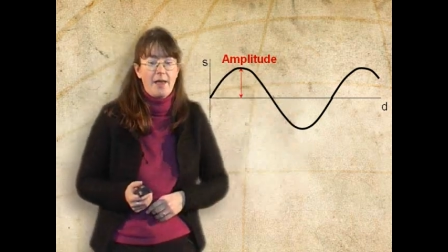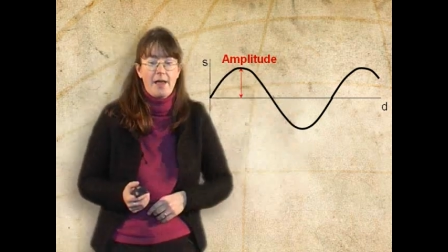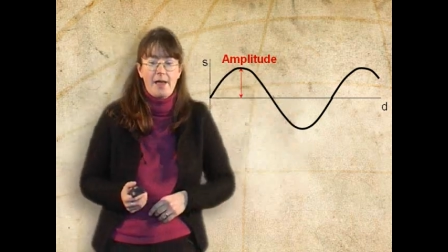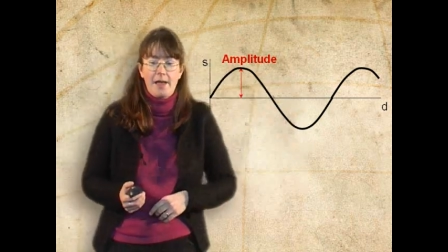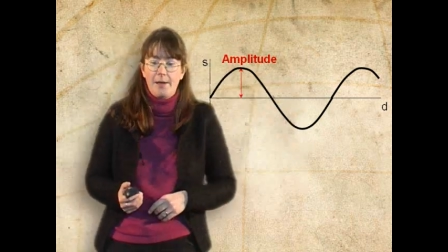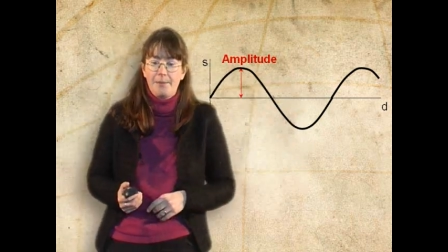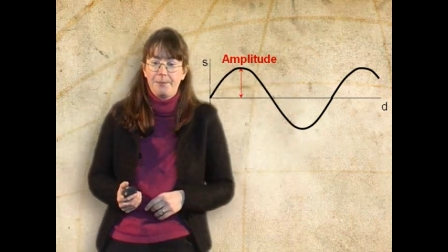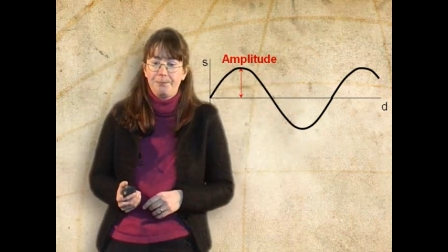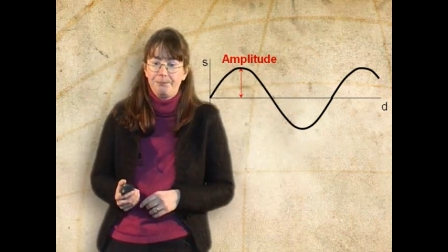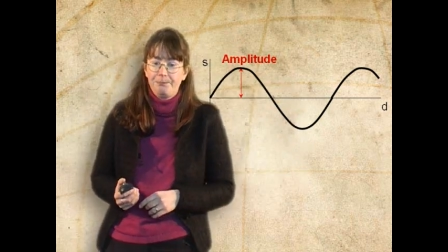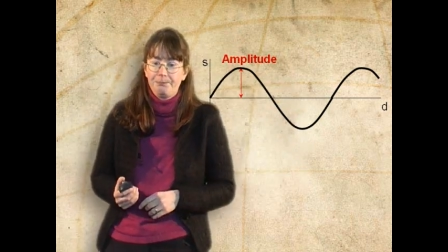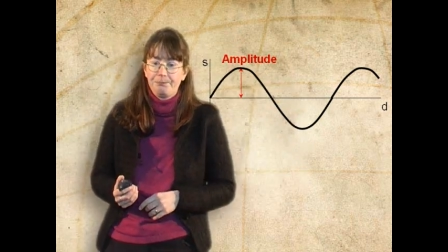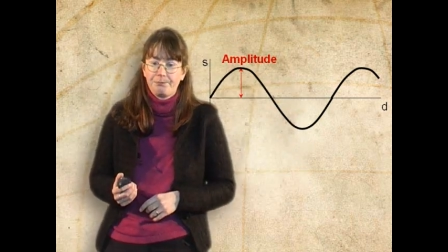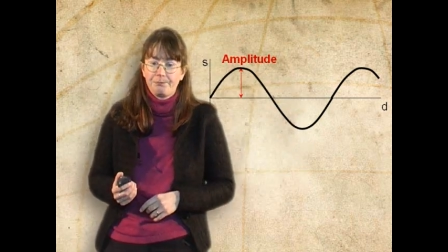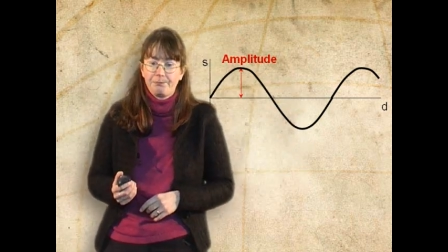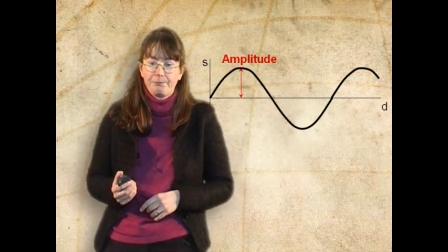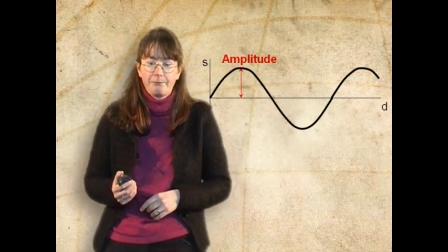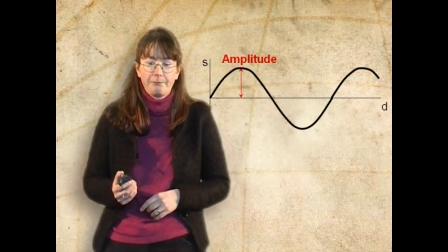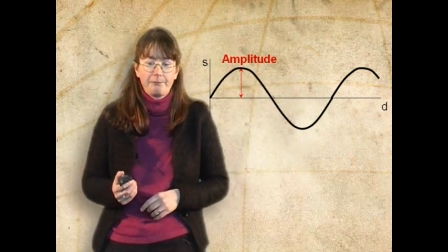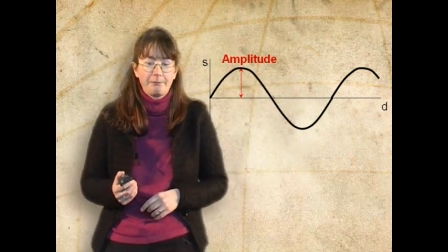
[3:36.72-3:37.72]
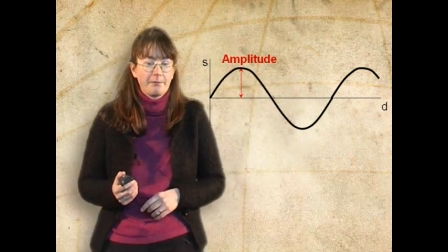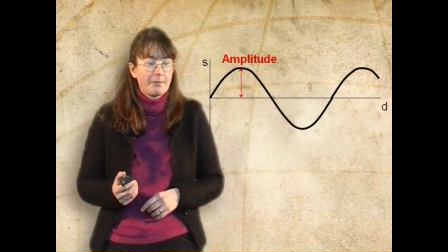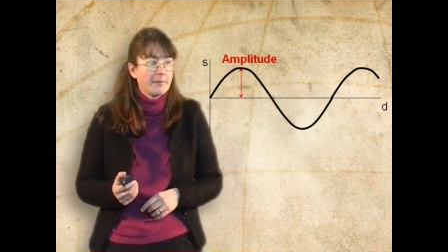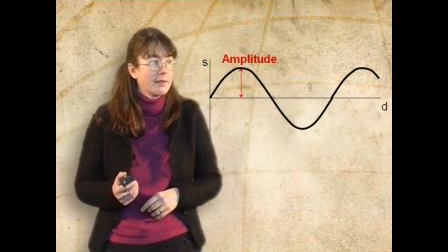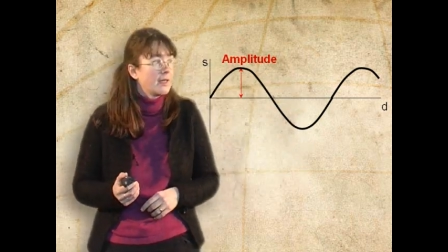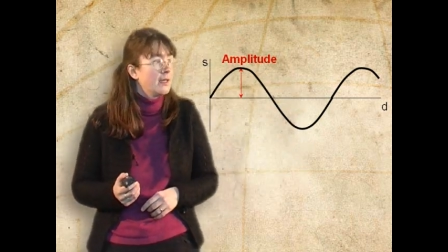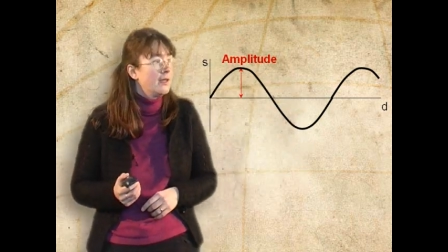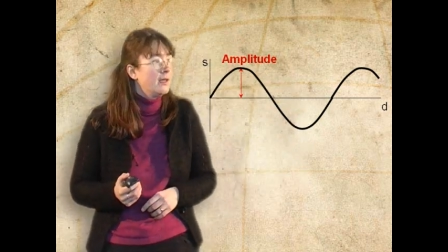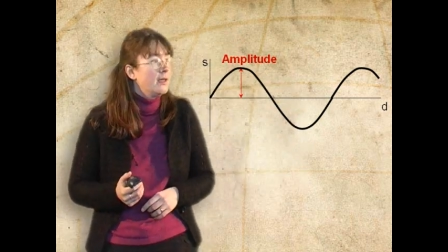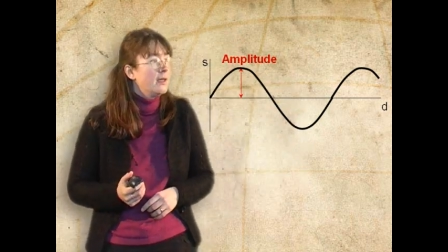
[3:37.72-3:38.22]
there.
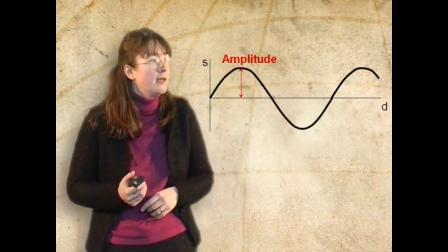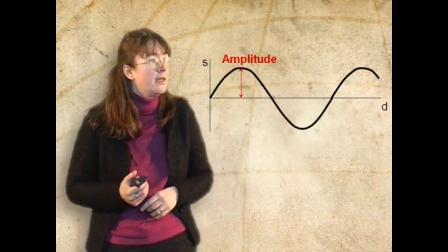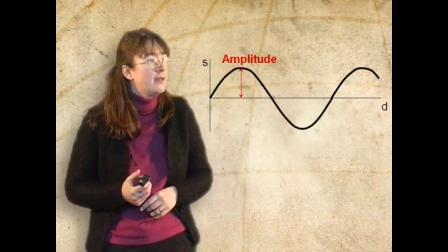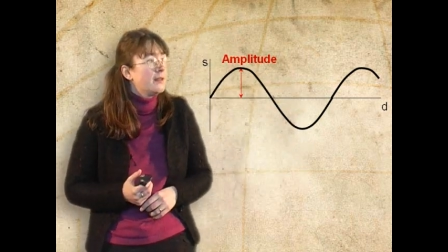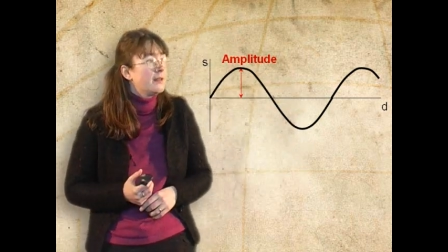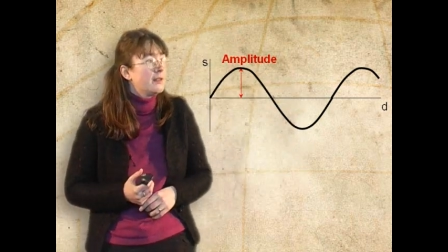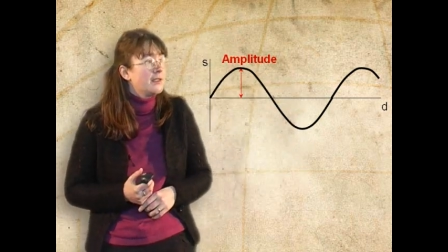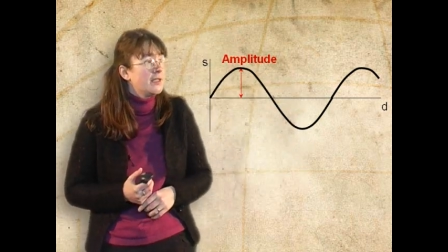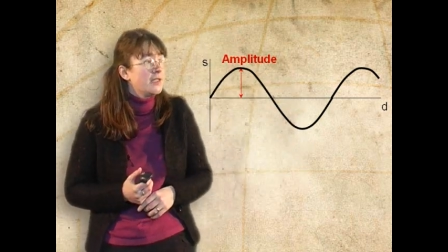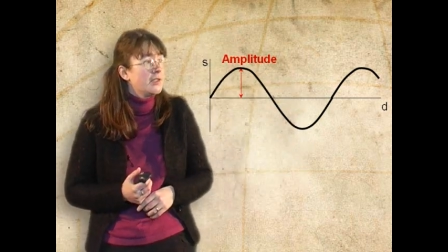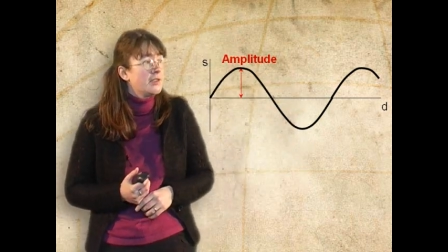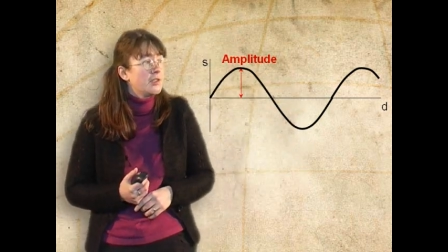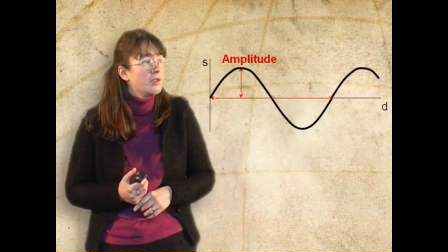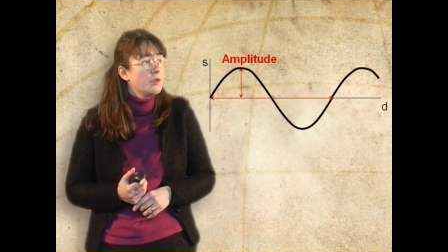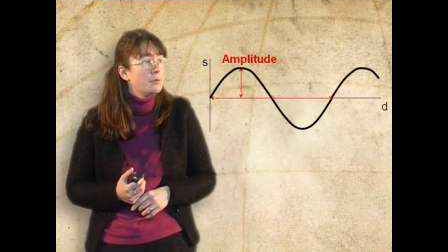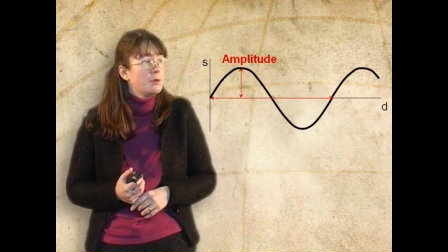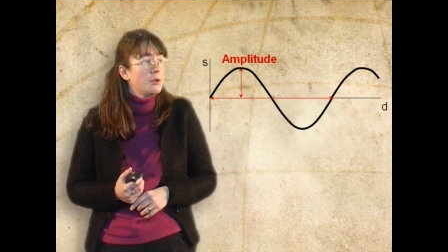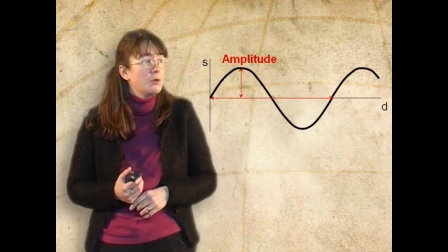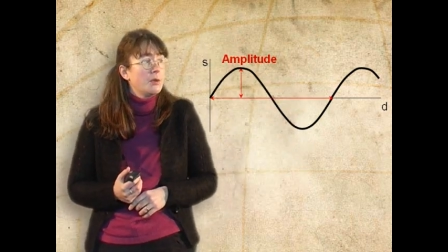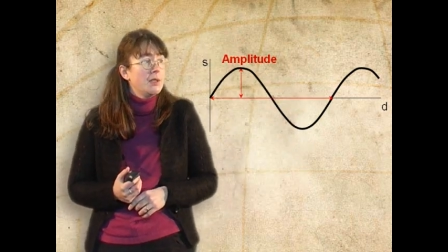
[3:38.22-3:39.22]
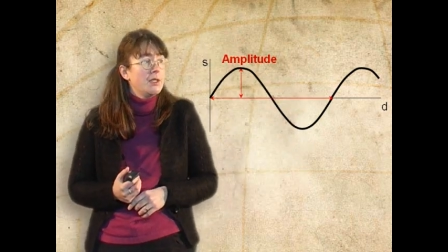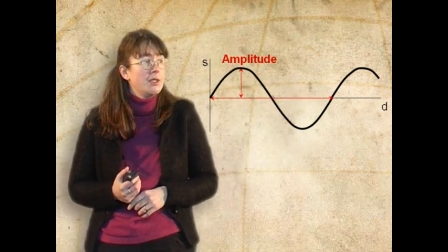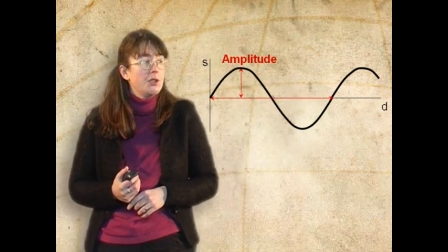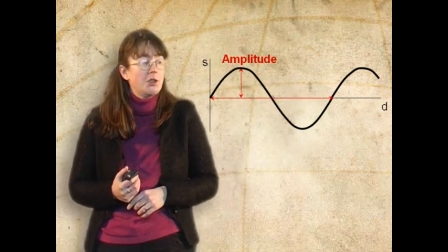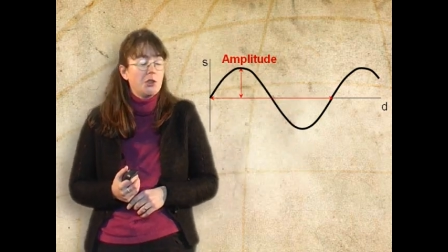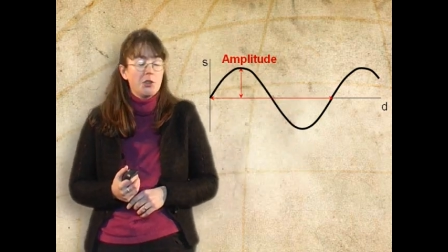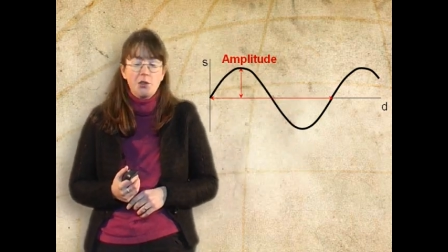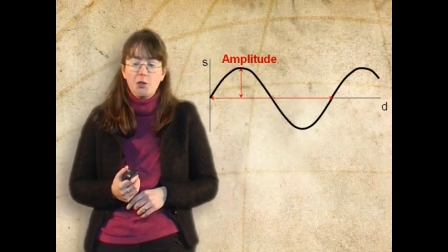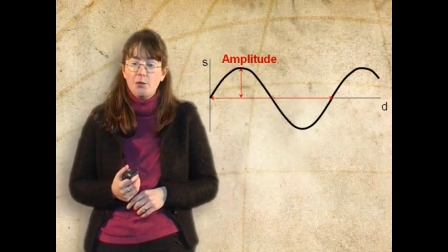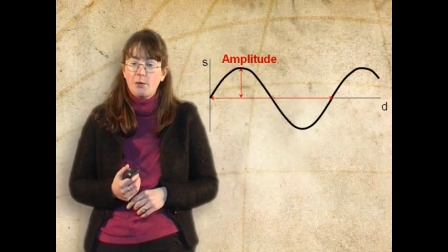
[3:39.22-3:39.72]
The distance between
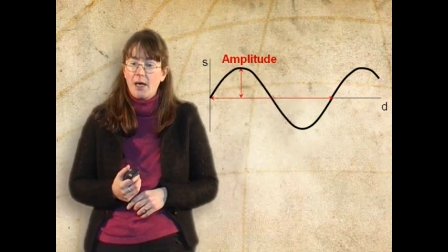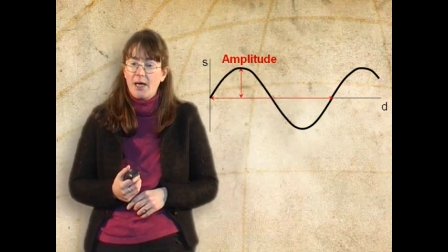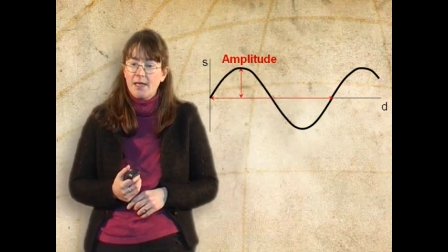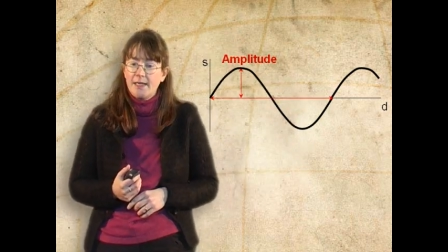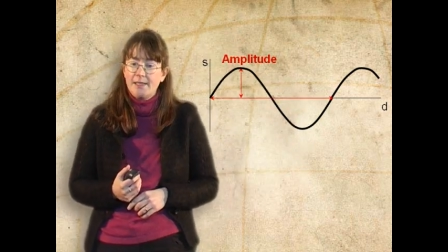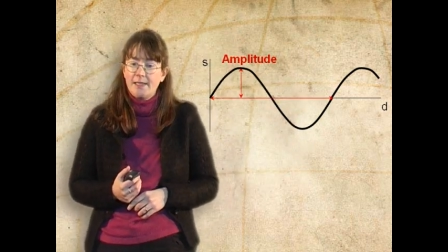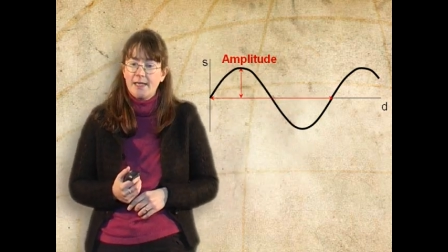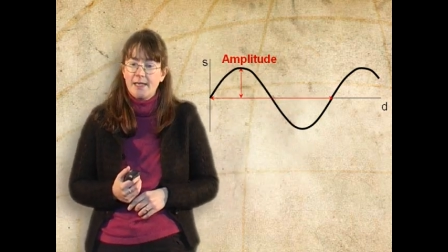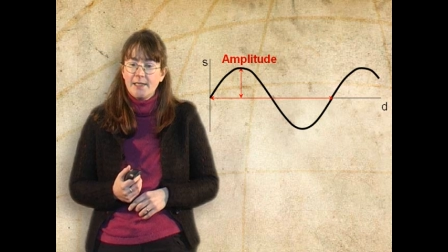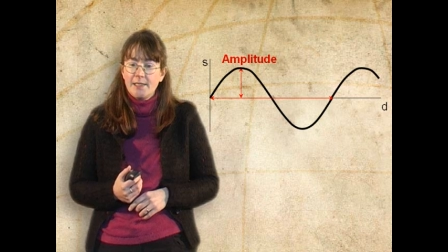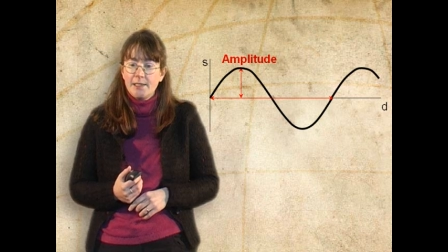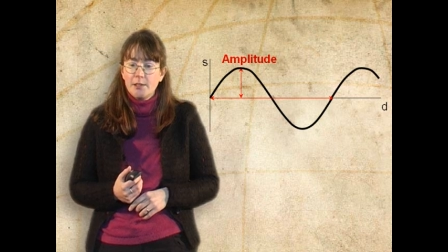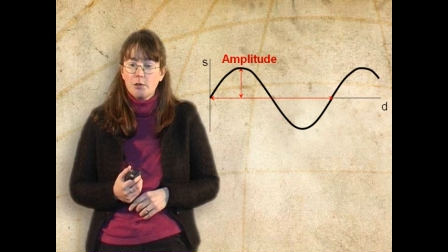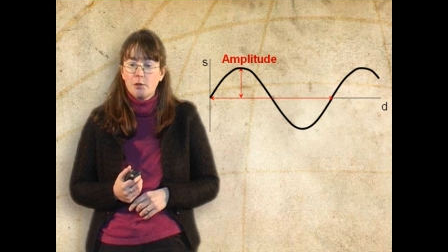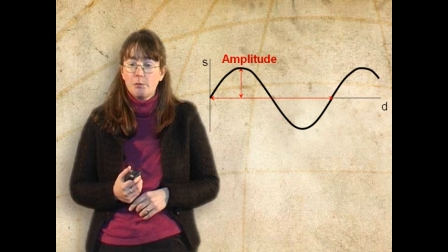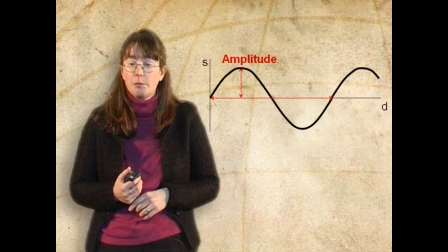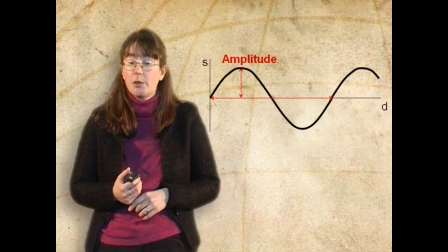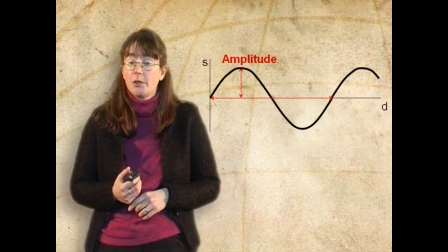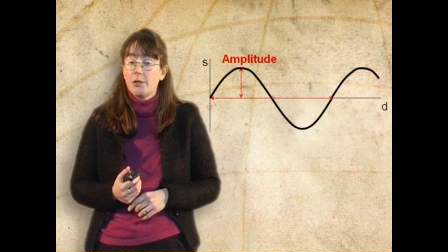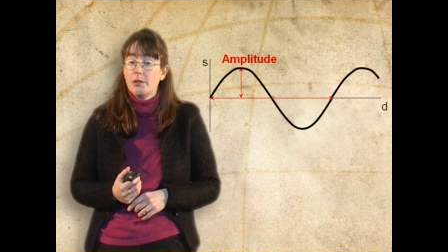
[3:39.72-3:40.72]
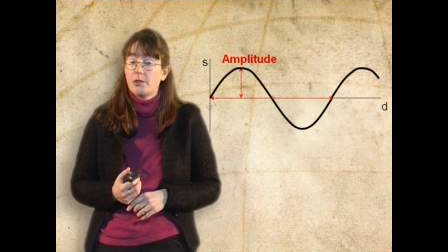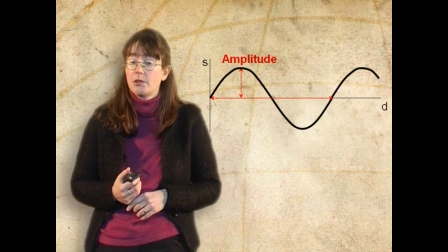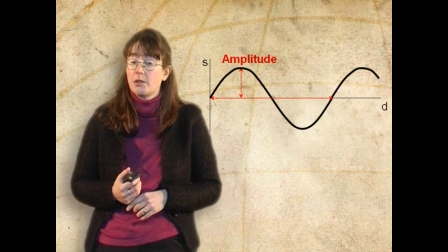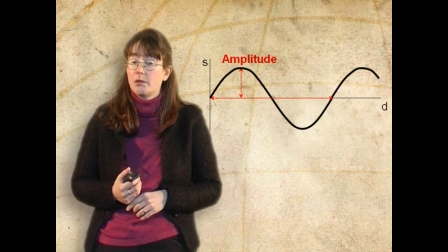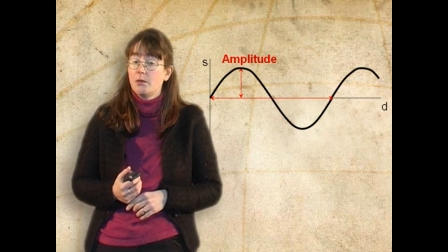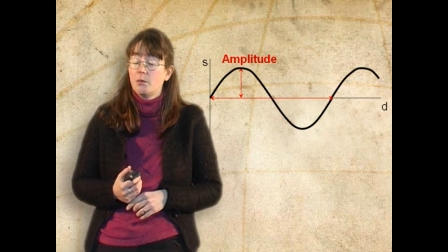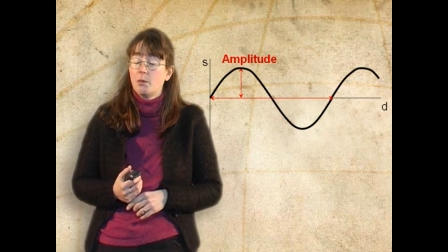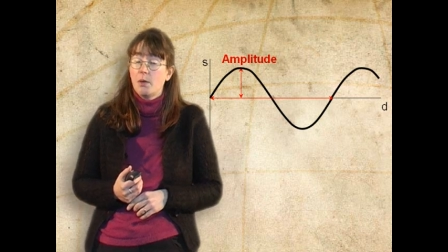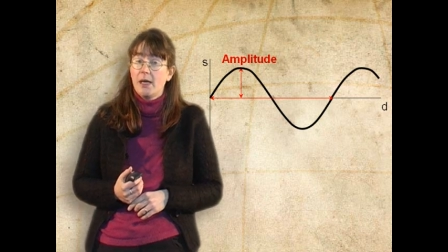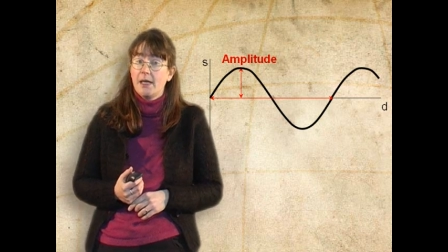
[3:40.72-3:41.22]
two identical points
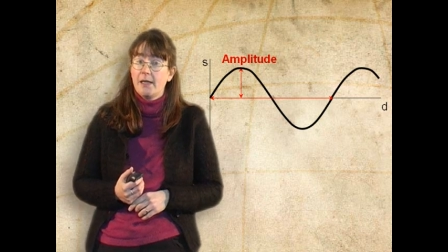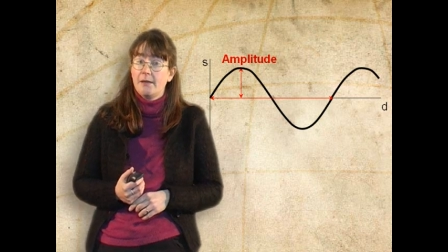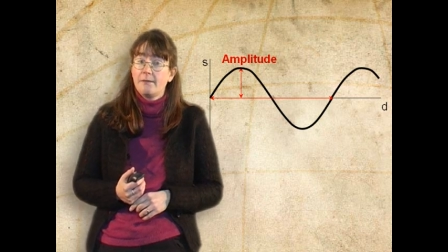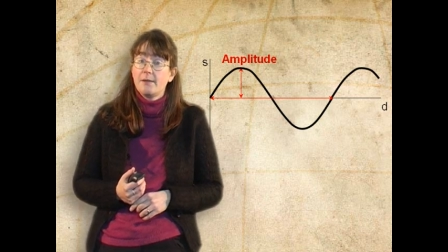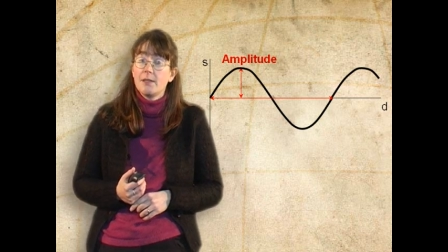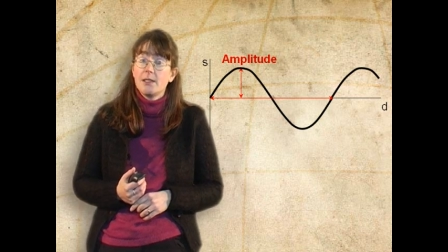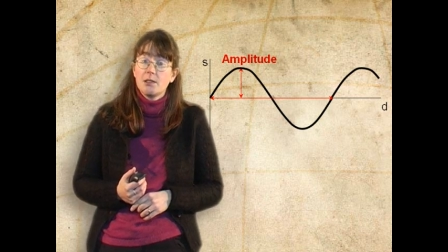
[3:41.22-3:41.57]
on the wave